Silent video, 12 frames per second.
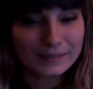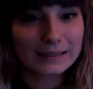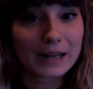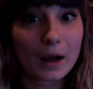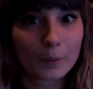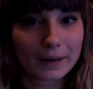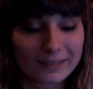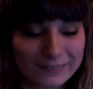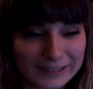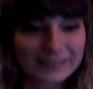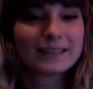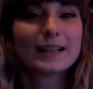you know,
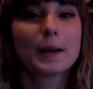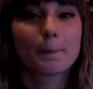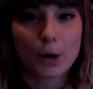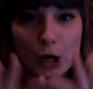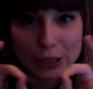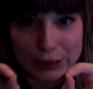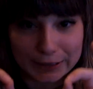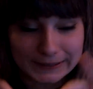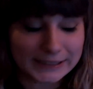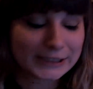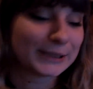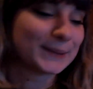whatever personal
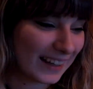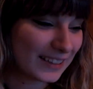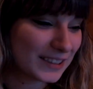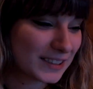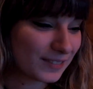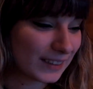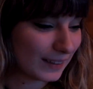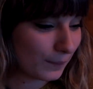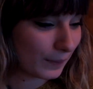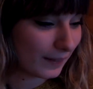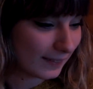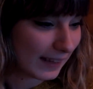issue. I just really
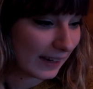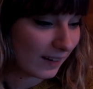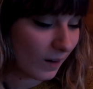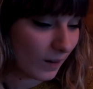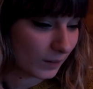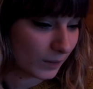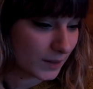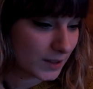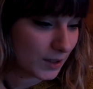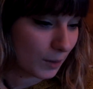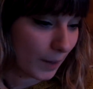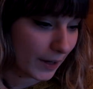want to thank Arnold
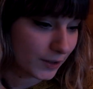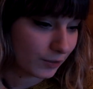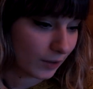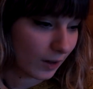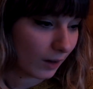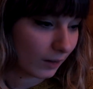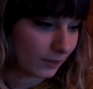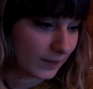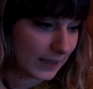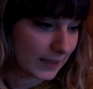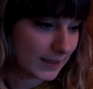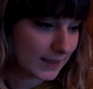so much for all of
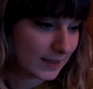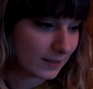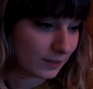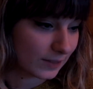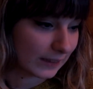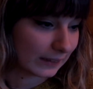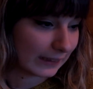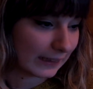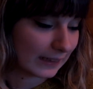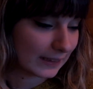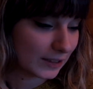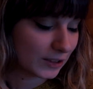this, really.
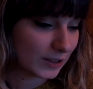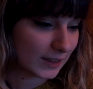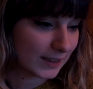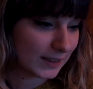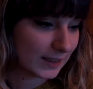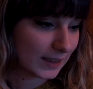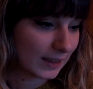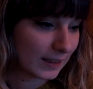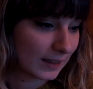It's just